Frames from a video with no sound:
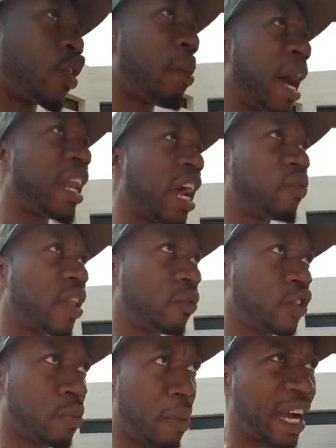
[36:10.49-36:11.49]
of my life left
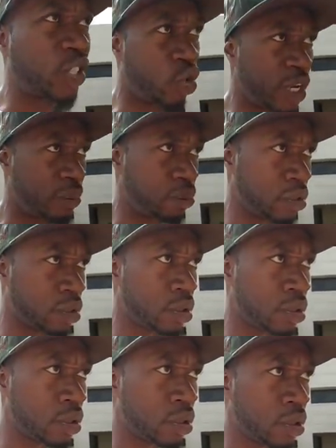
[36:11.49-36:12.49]
to my dream
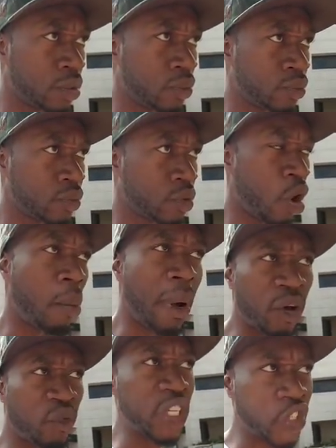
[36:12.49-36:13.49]
or my
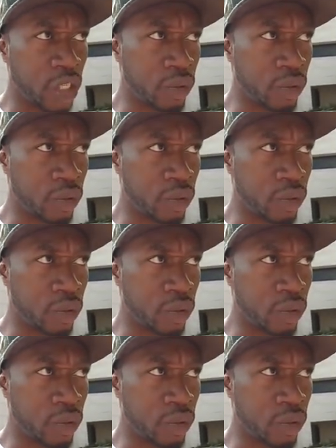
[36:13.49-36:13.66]
vision.